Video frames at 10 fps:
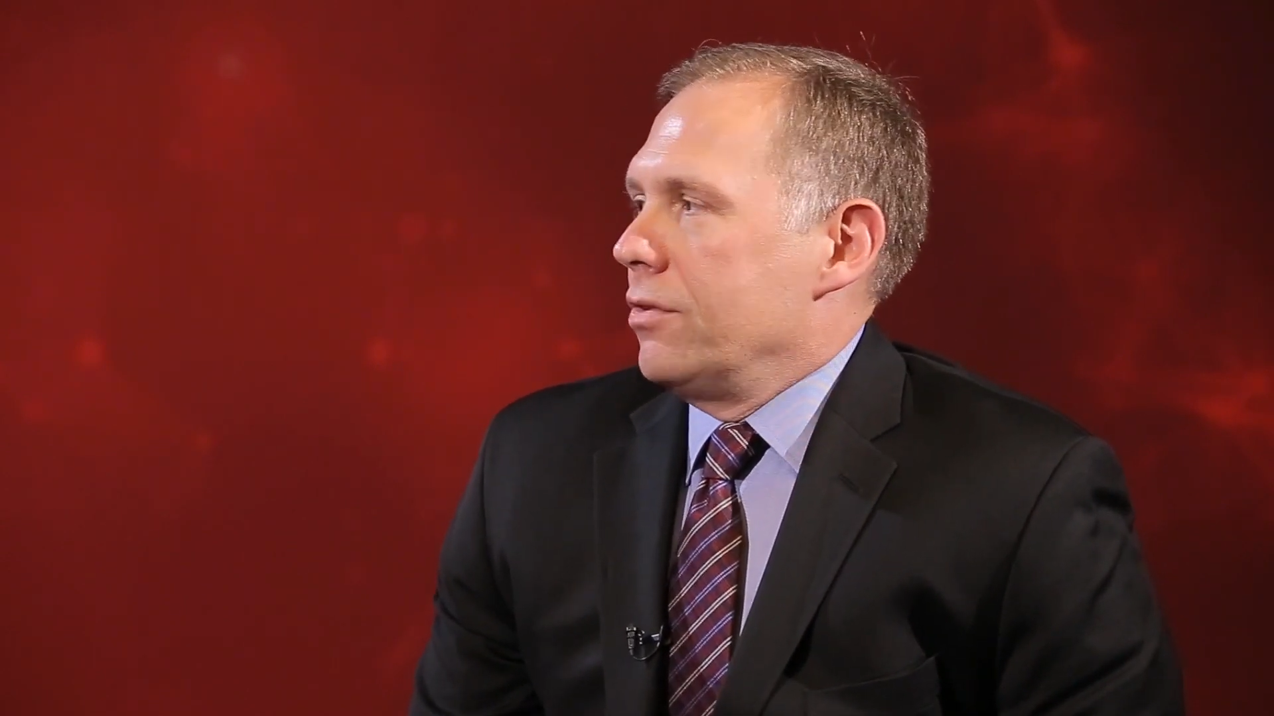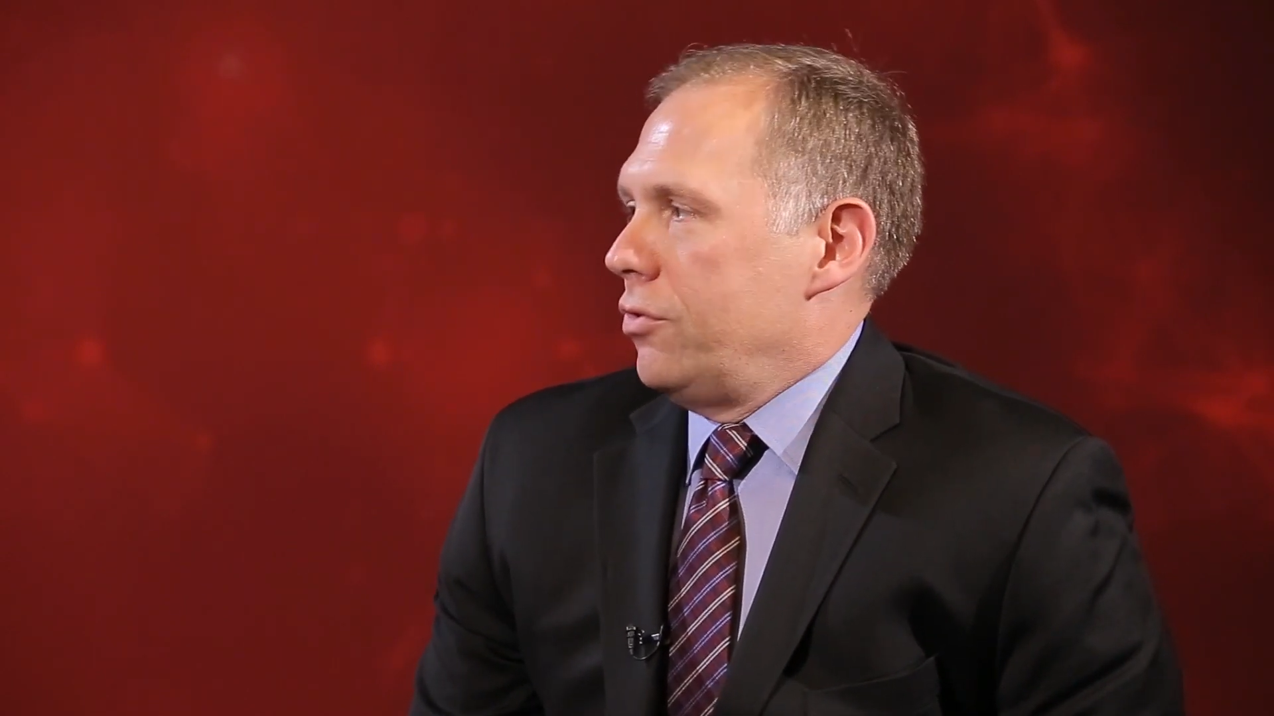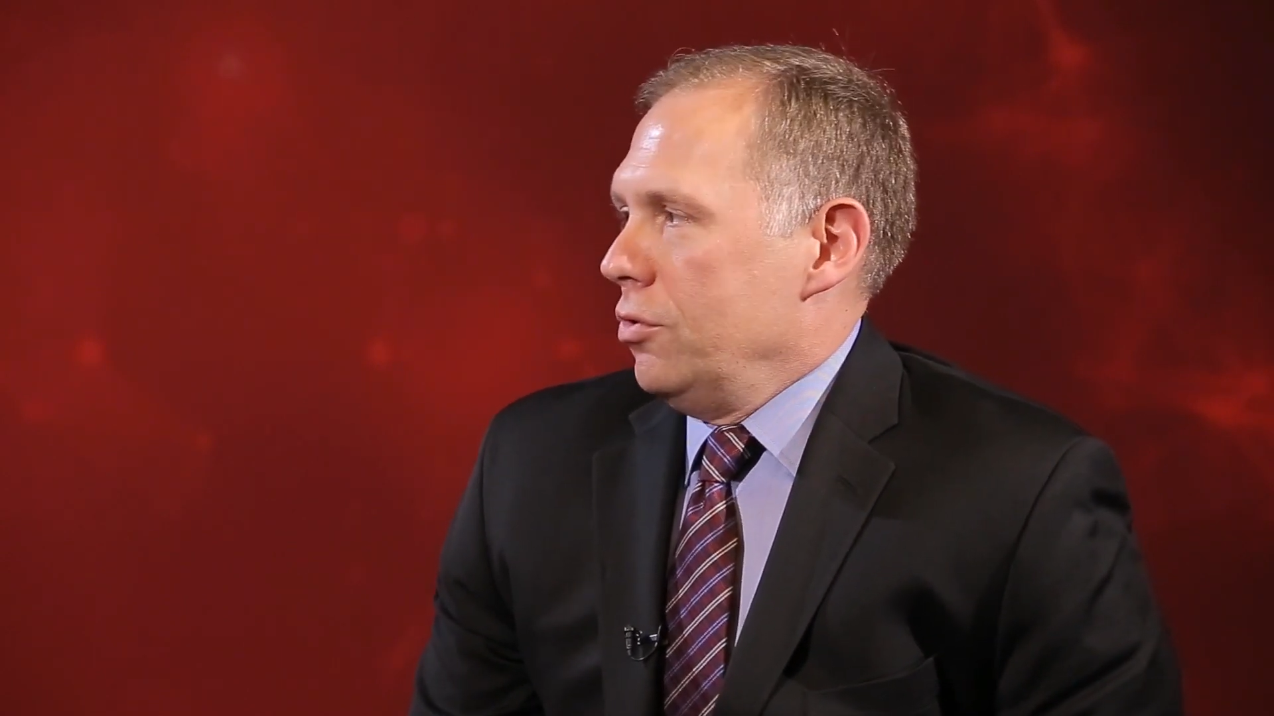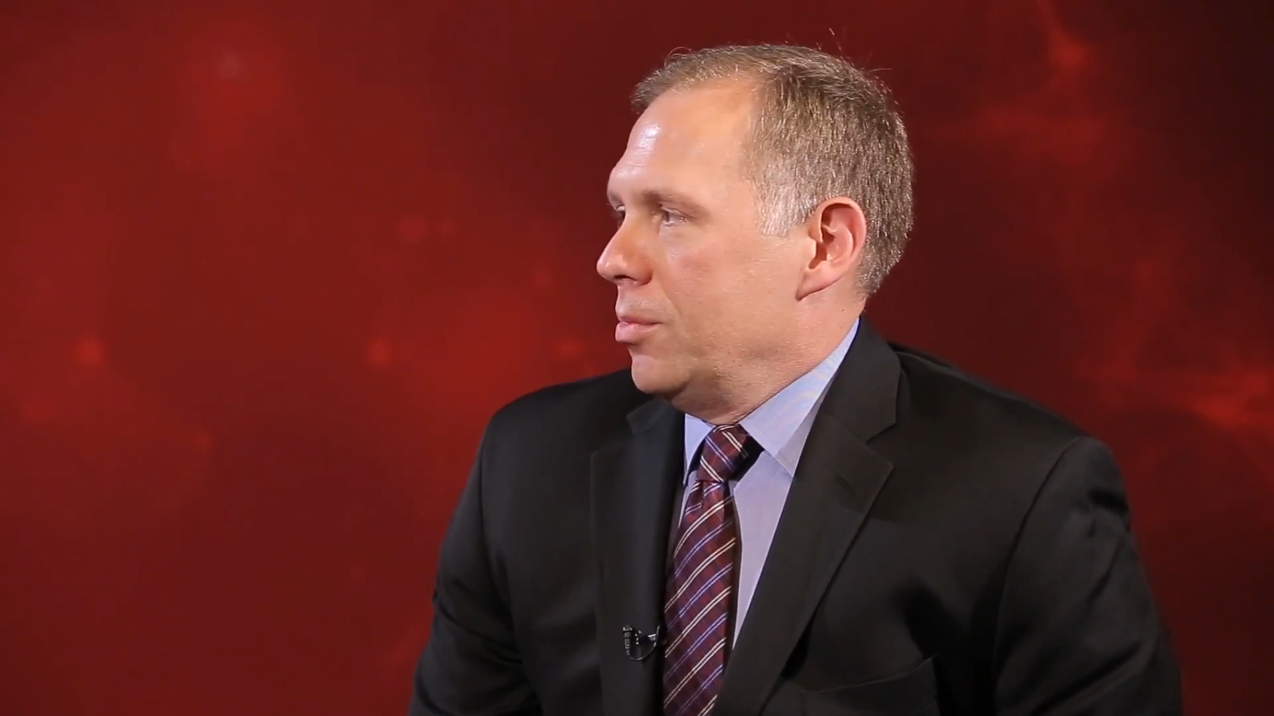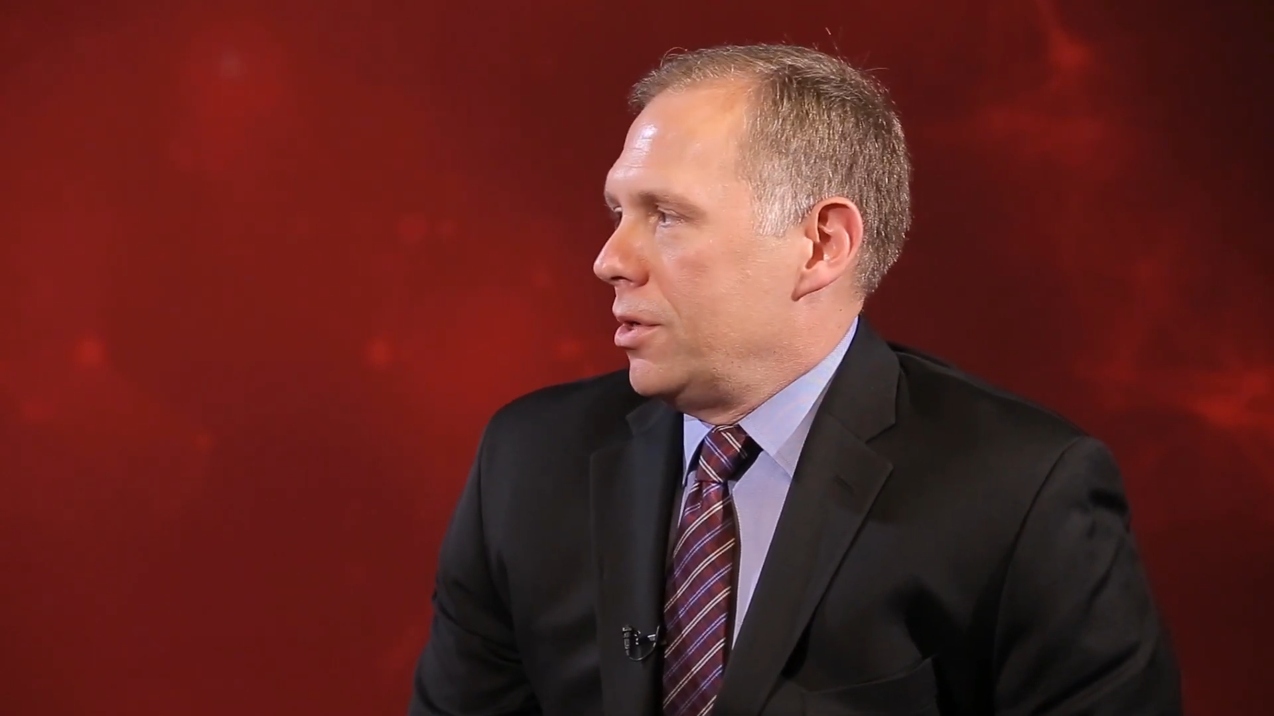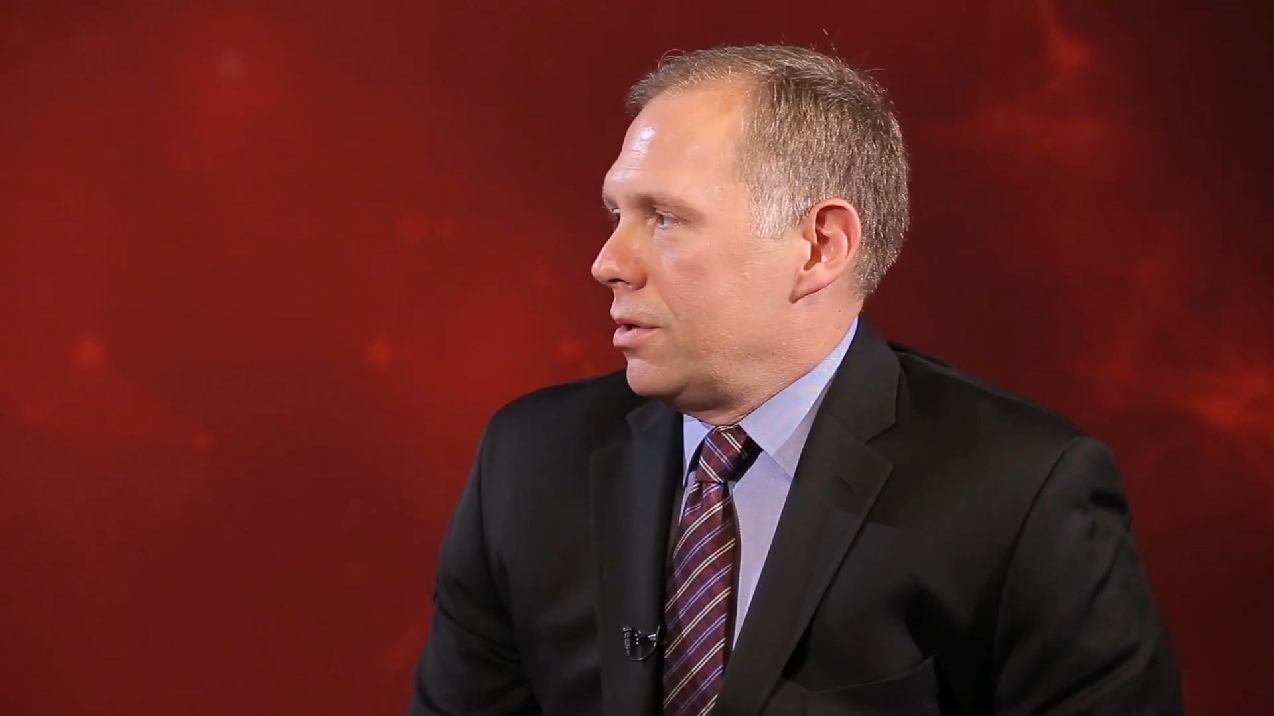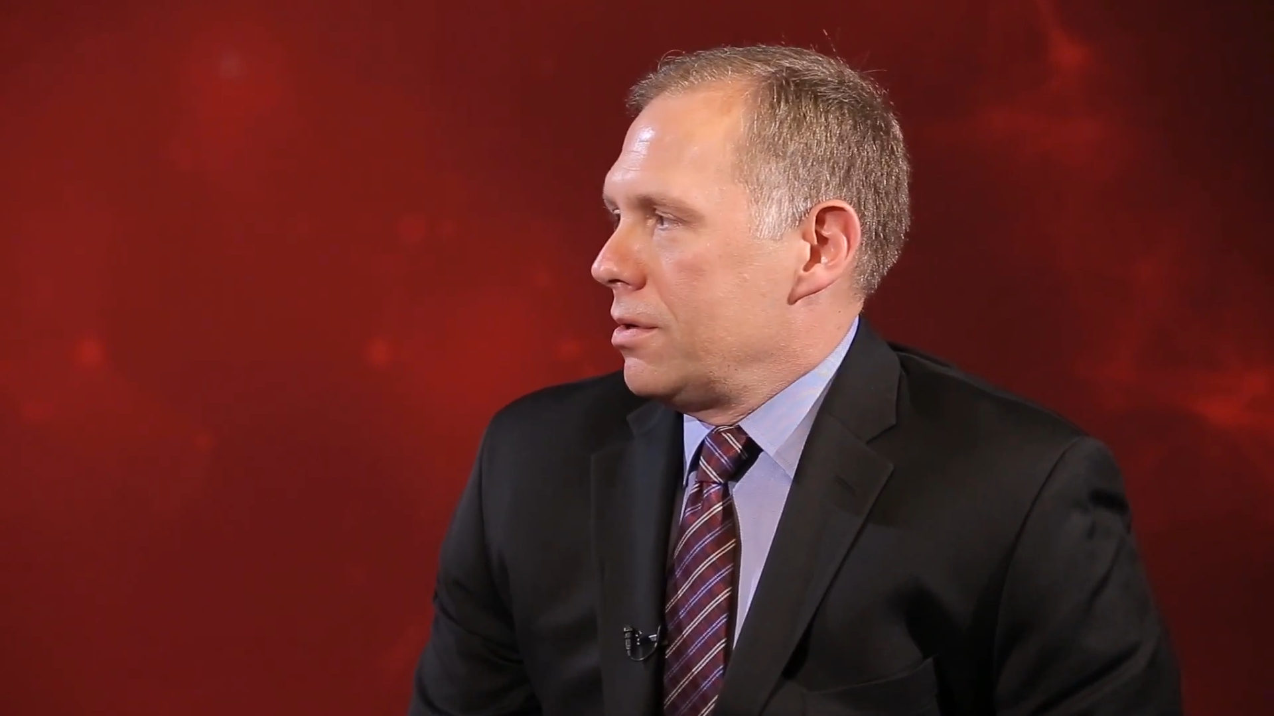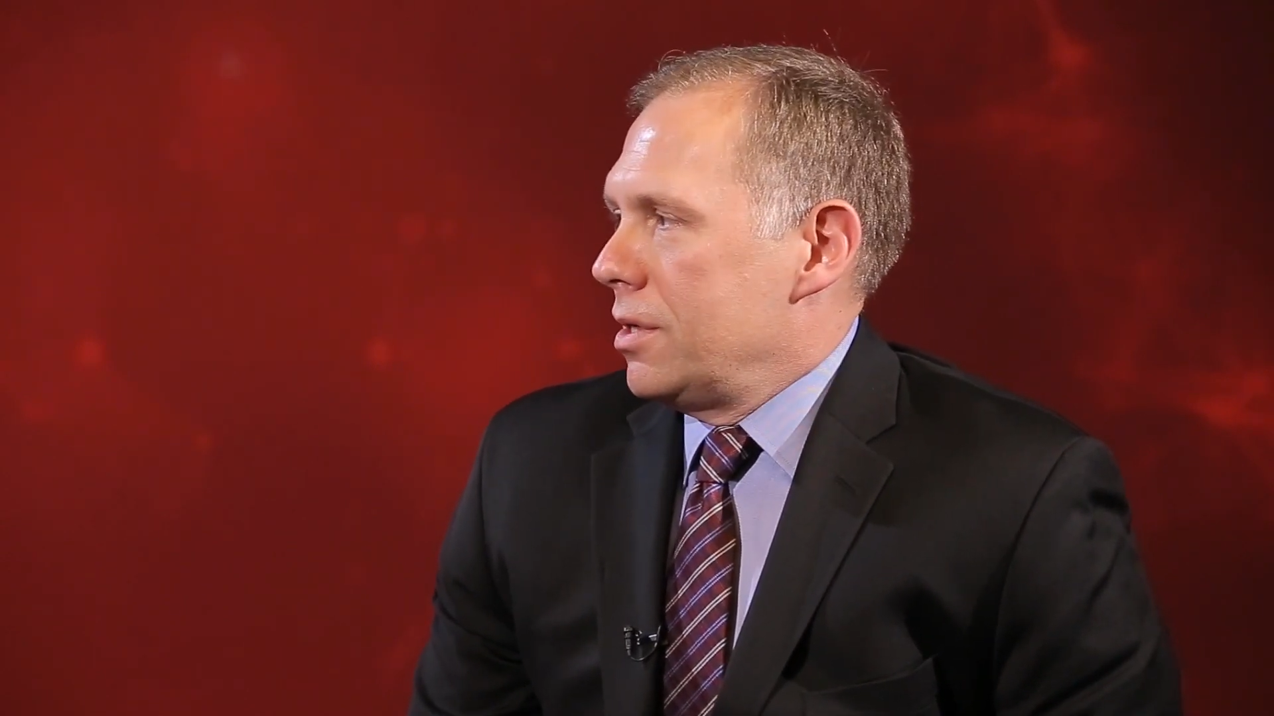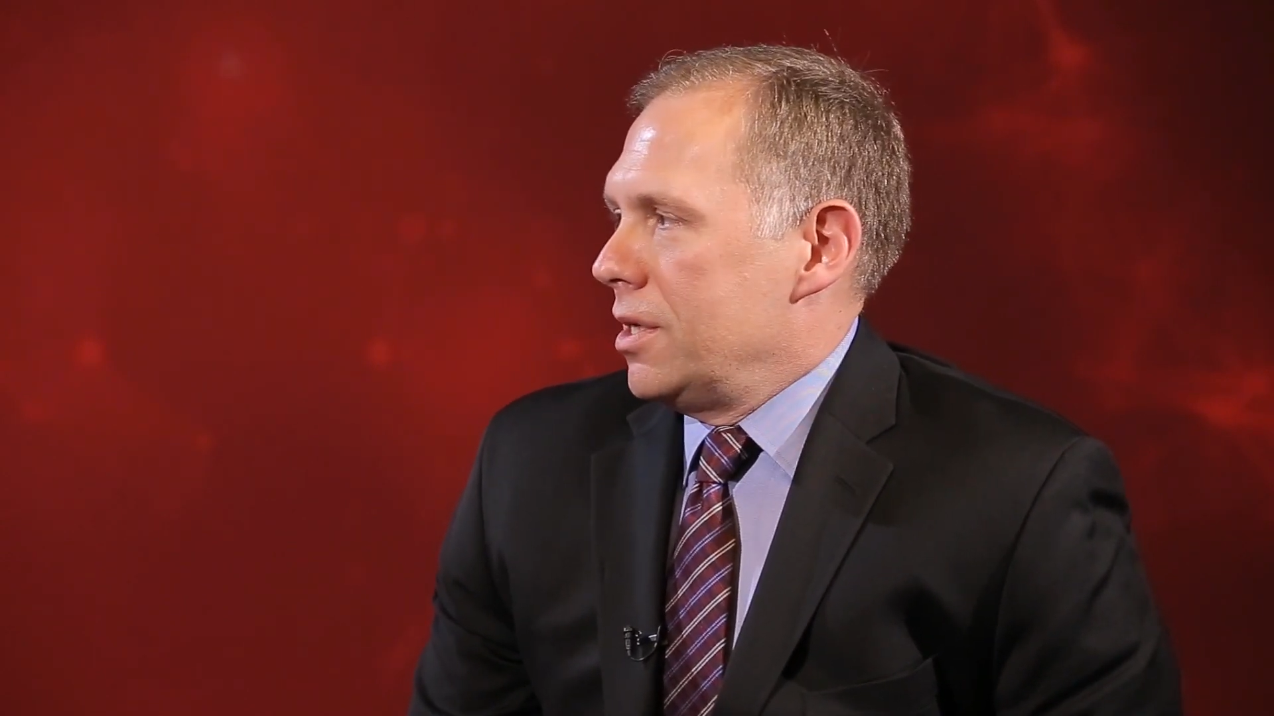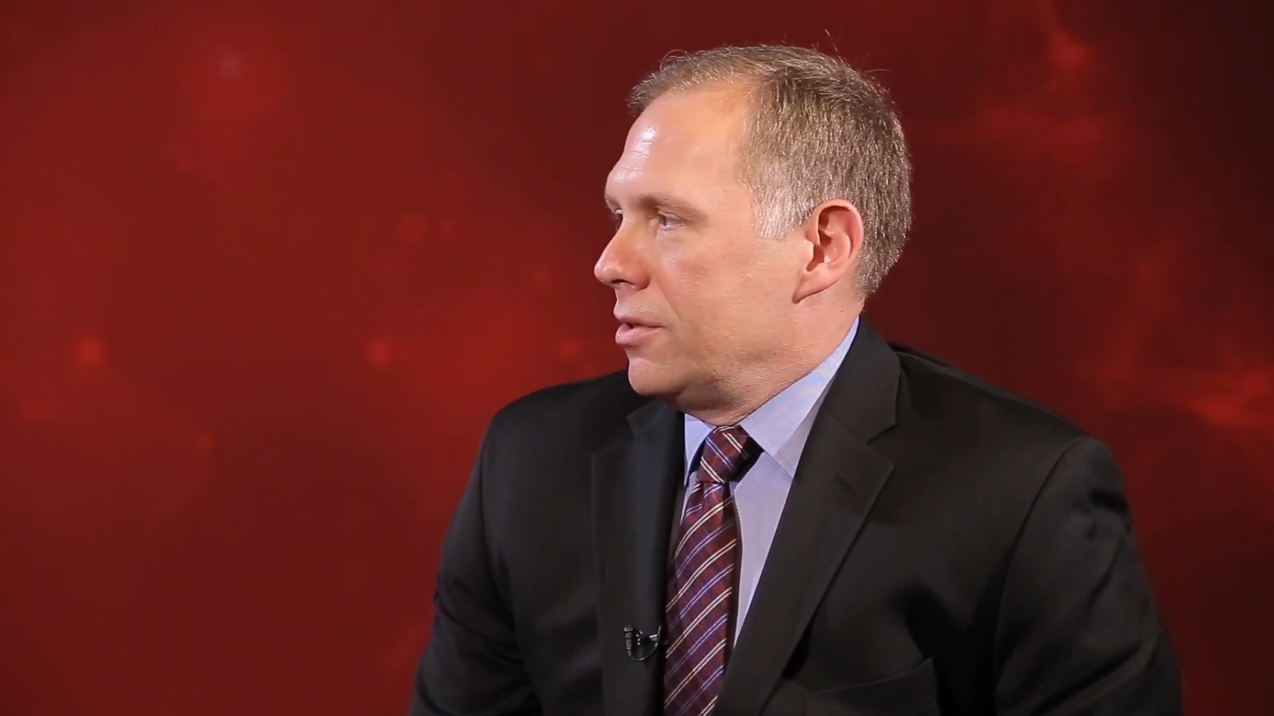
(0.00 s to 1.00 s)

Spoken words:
consumer,